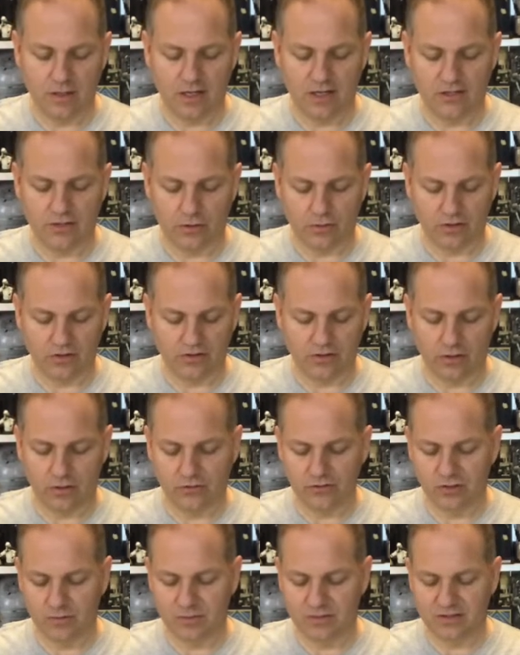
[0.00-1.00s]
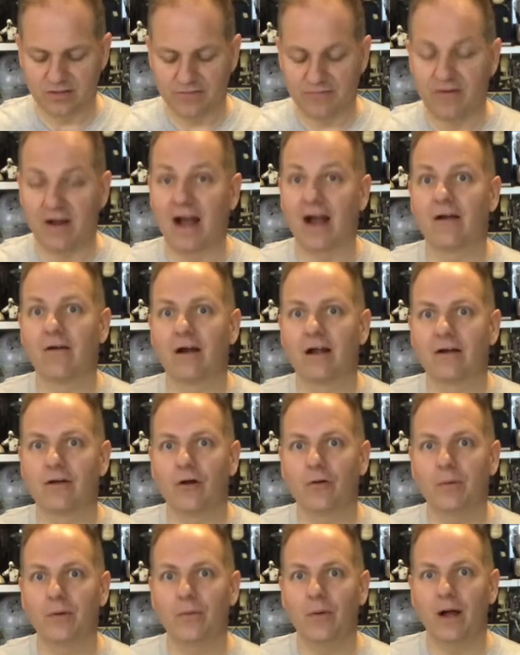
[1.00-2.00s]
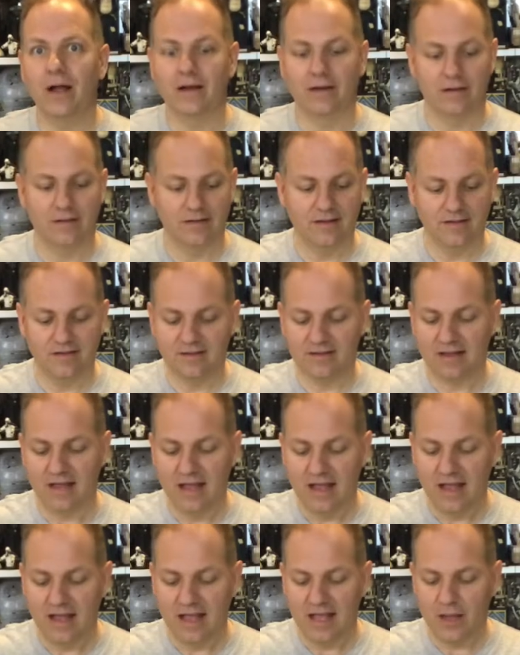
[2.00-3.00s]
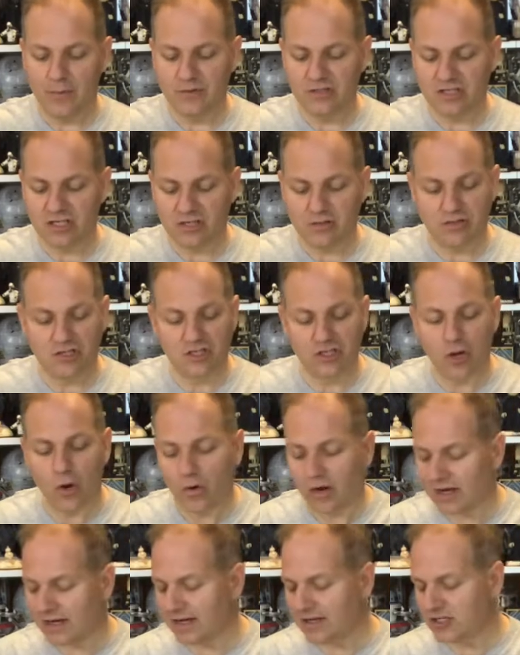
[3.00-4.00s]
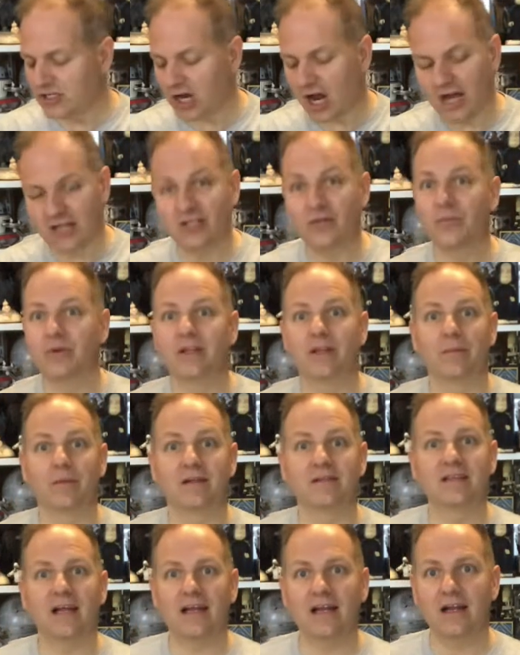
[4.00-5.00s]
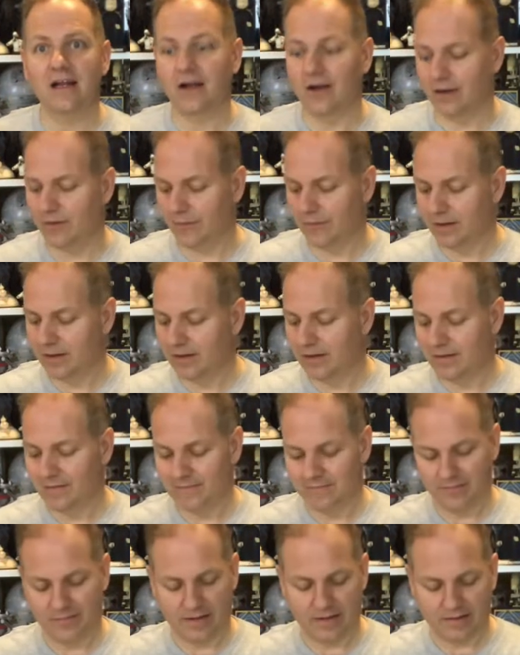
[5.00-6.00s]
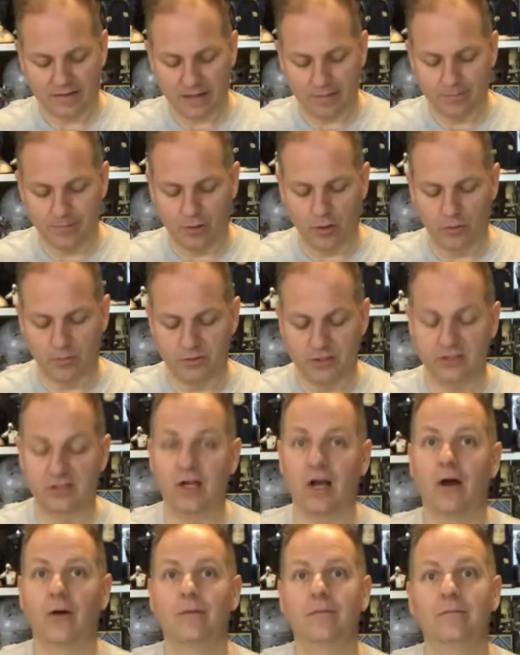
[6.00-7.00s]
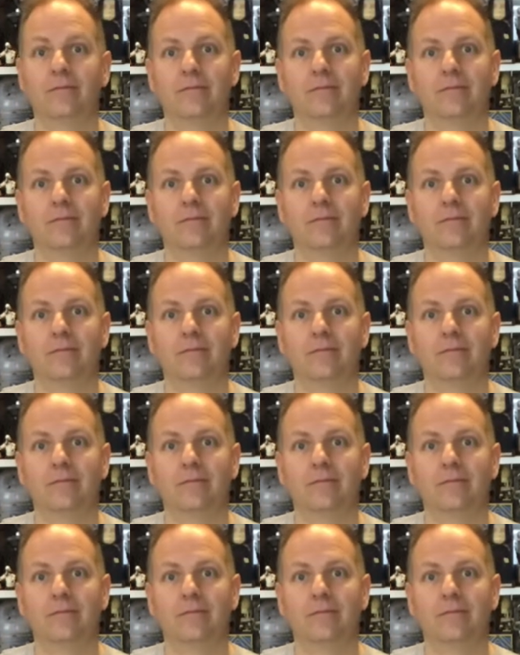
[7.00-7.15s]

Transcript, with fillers: he told his clone troopers to fire on Obi Wan. This is a, he was just joking and joshing with them a second ago, and then boom, just go.